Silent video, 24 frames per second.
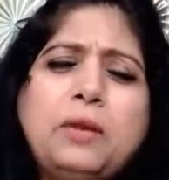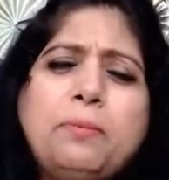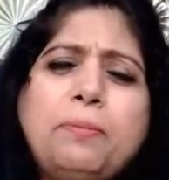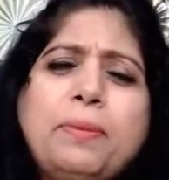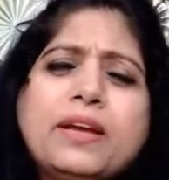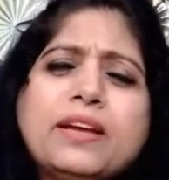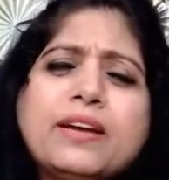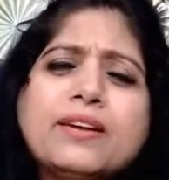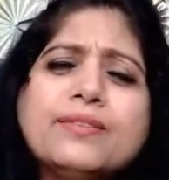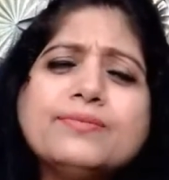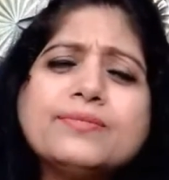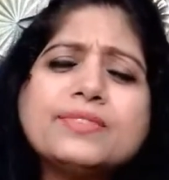
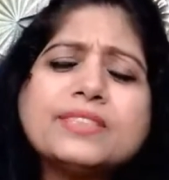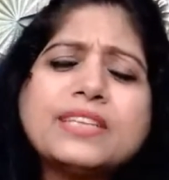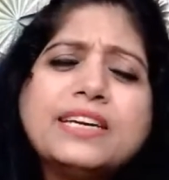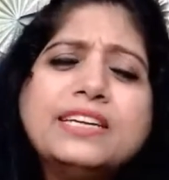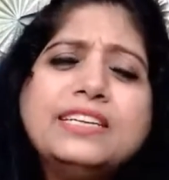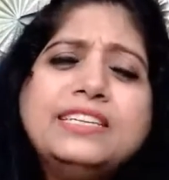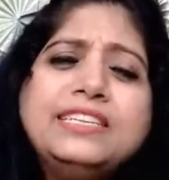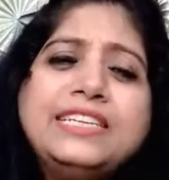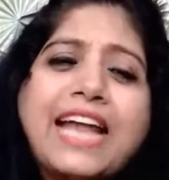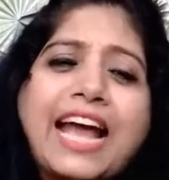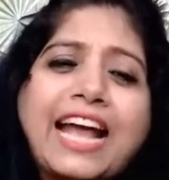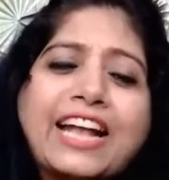It becomes
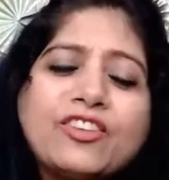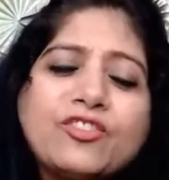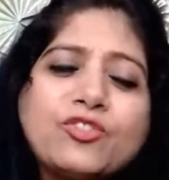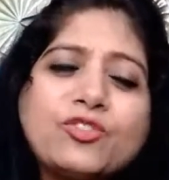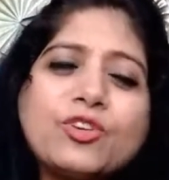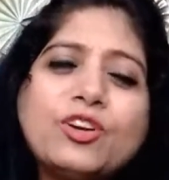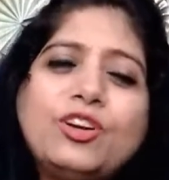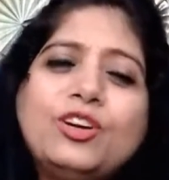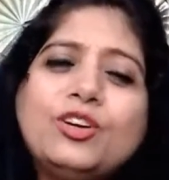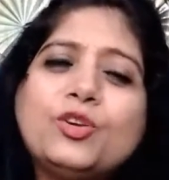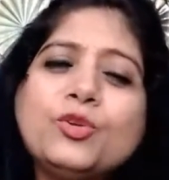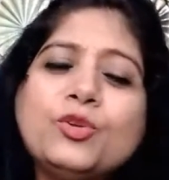
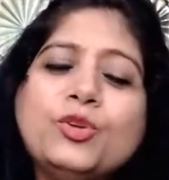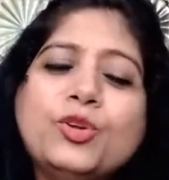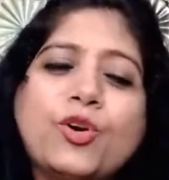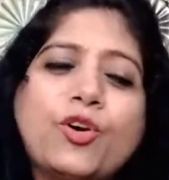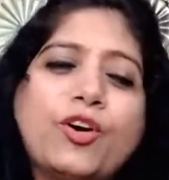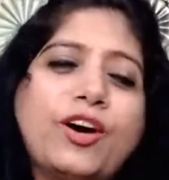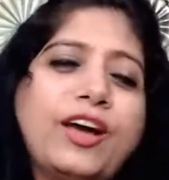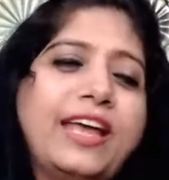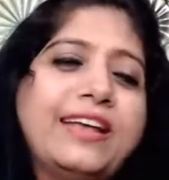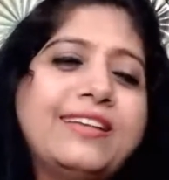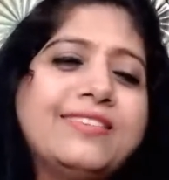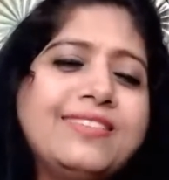natural to
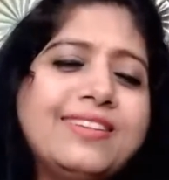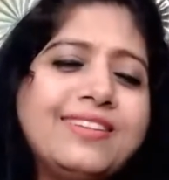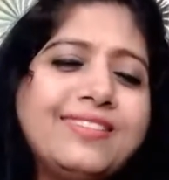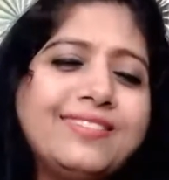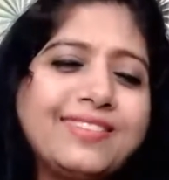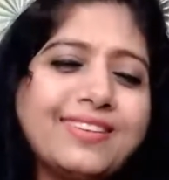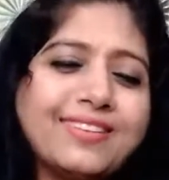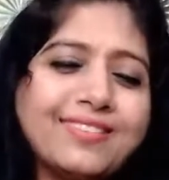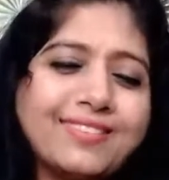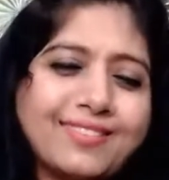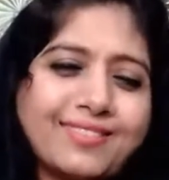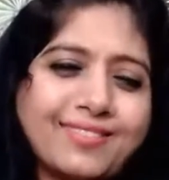your
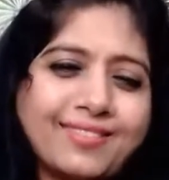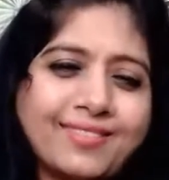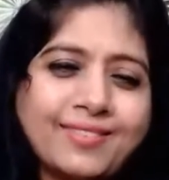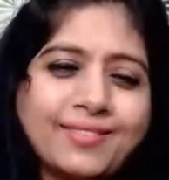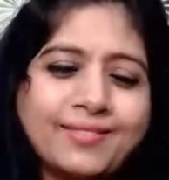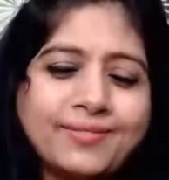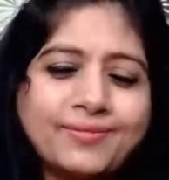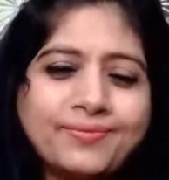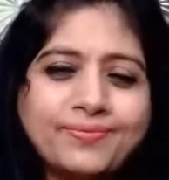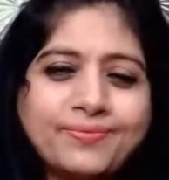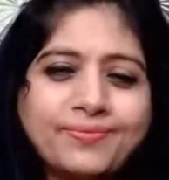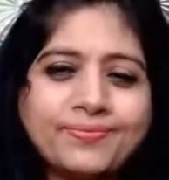existence
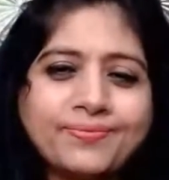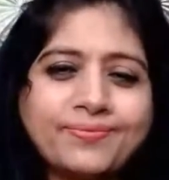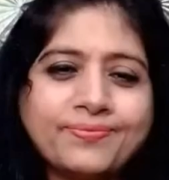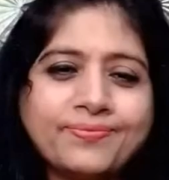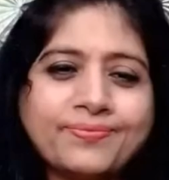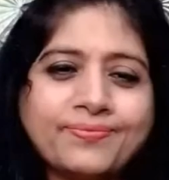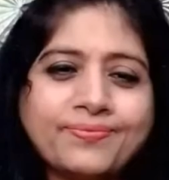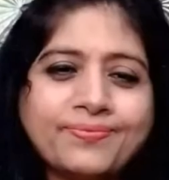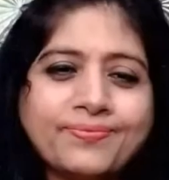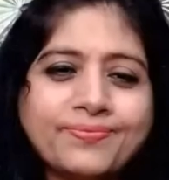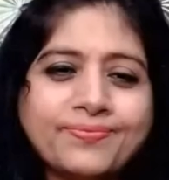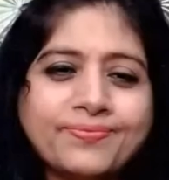
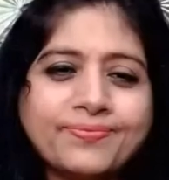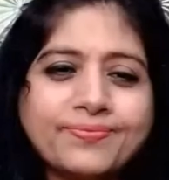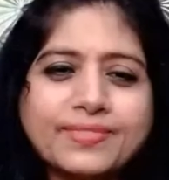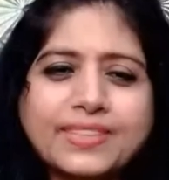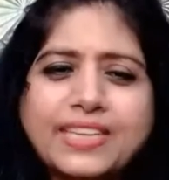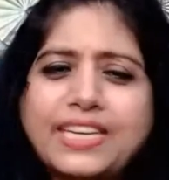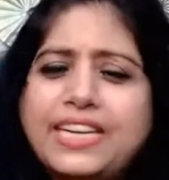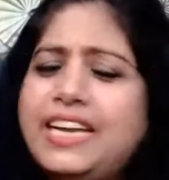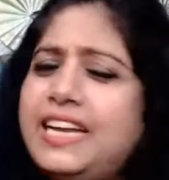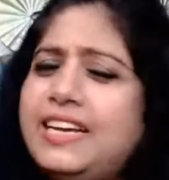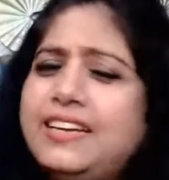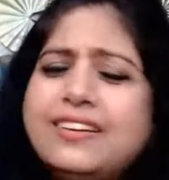
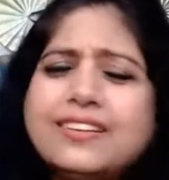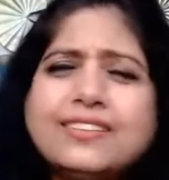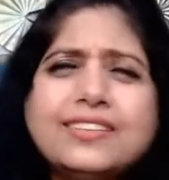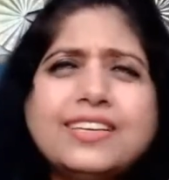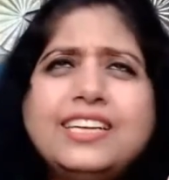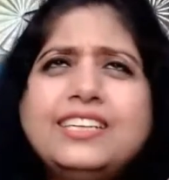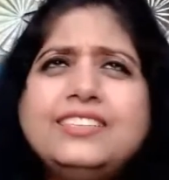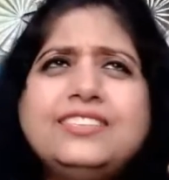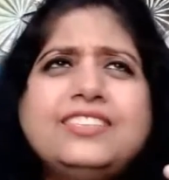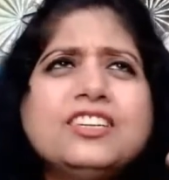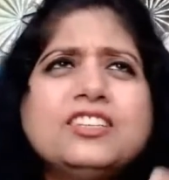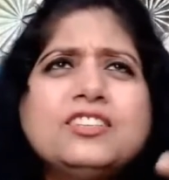it,
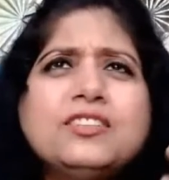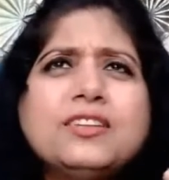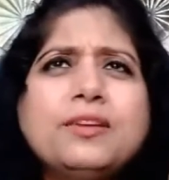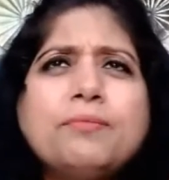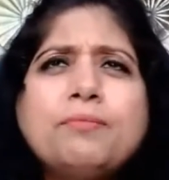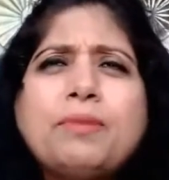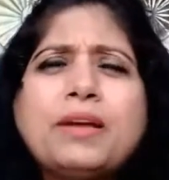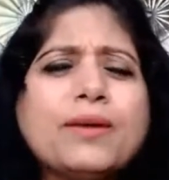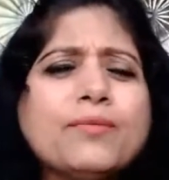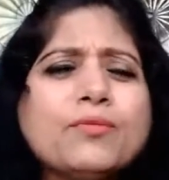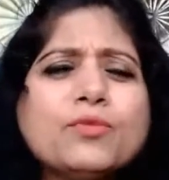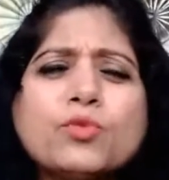it
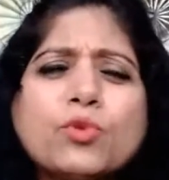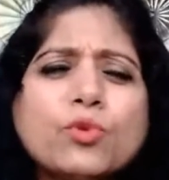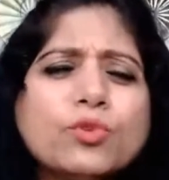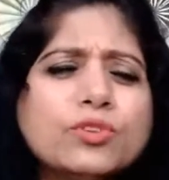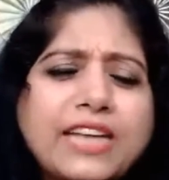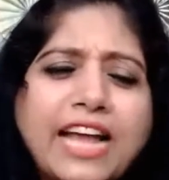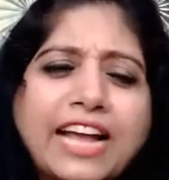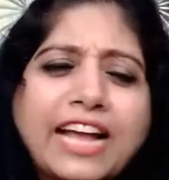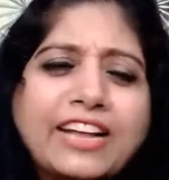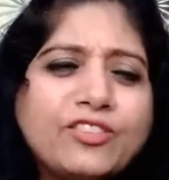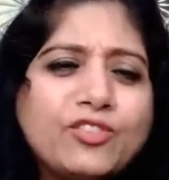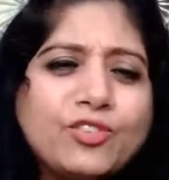just becomes
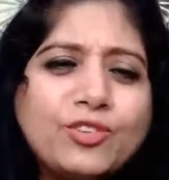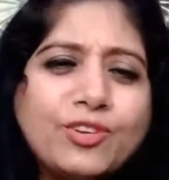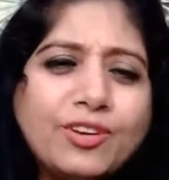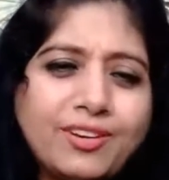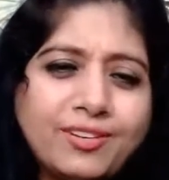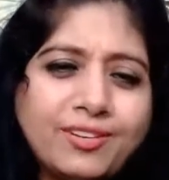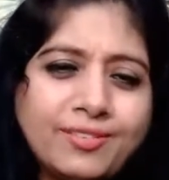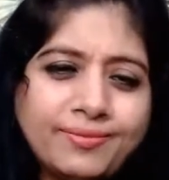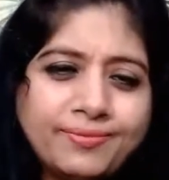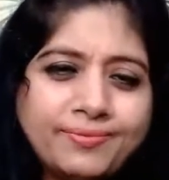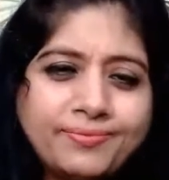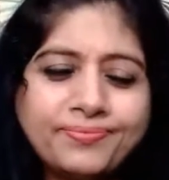so
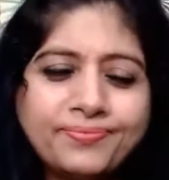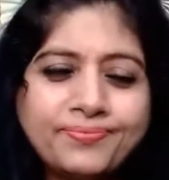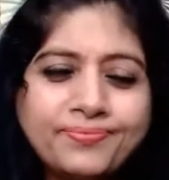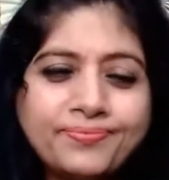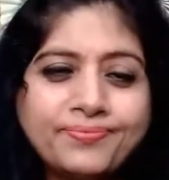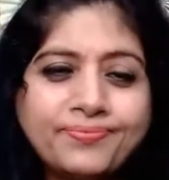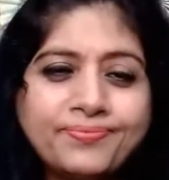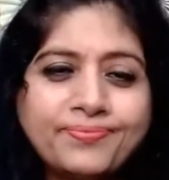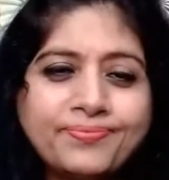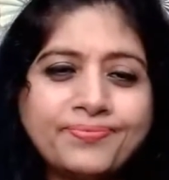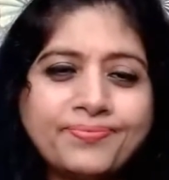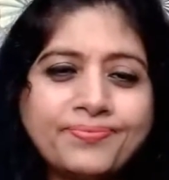natural.
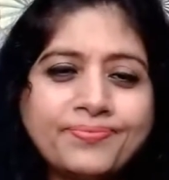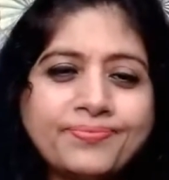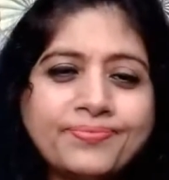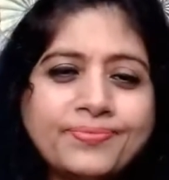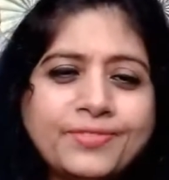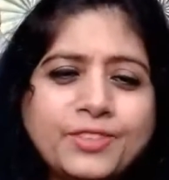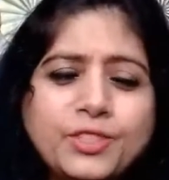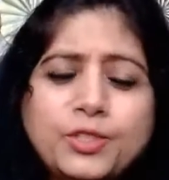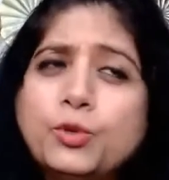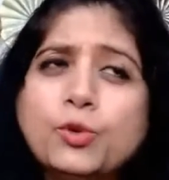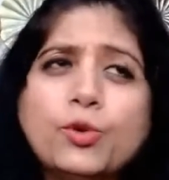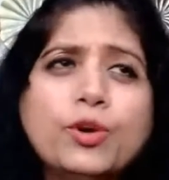
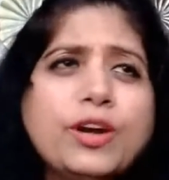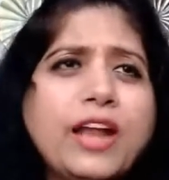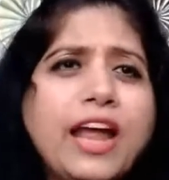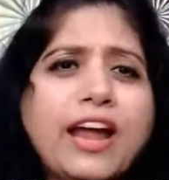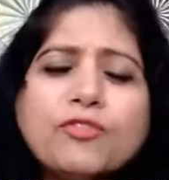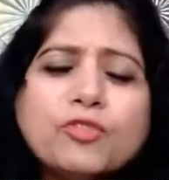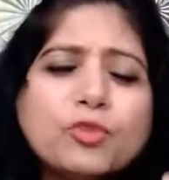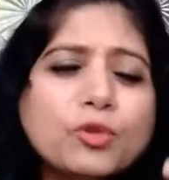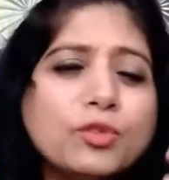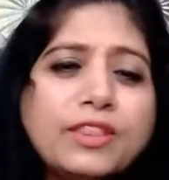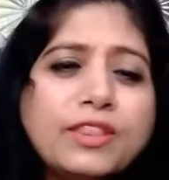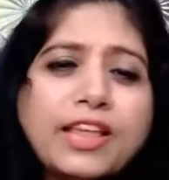You
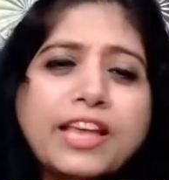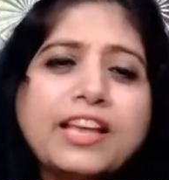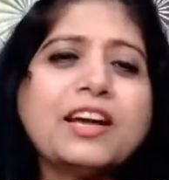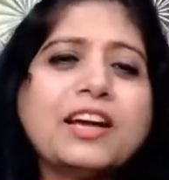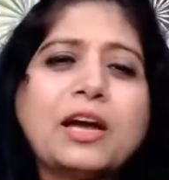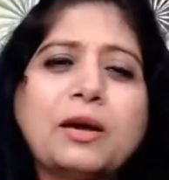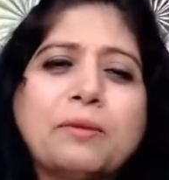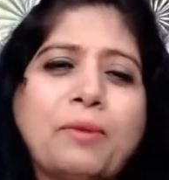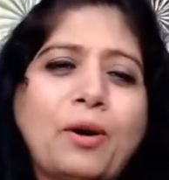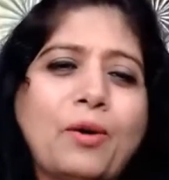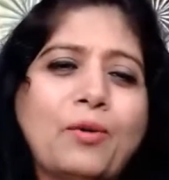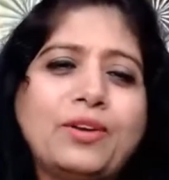don't have to
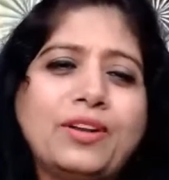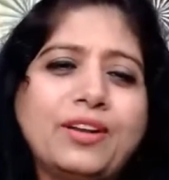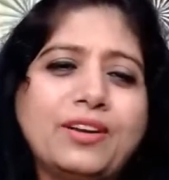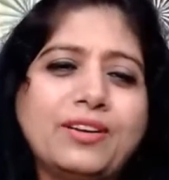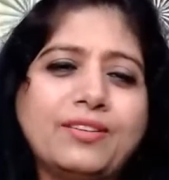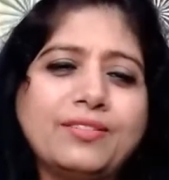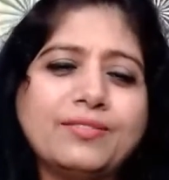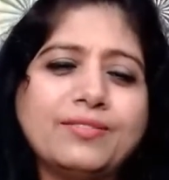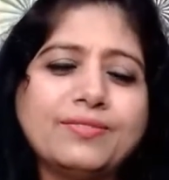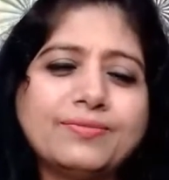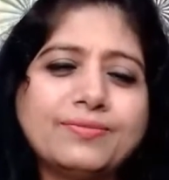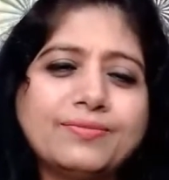think
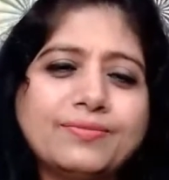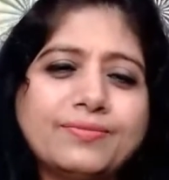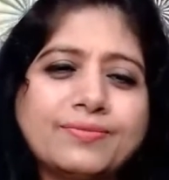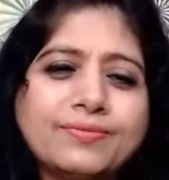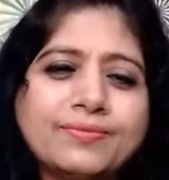about it.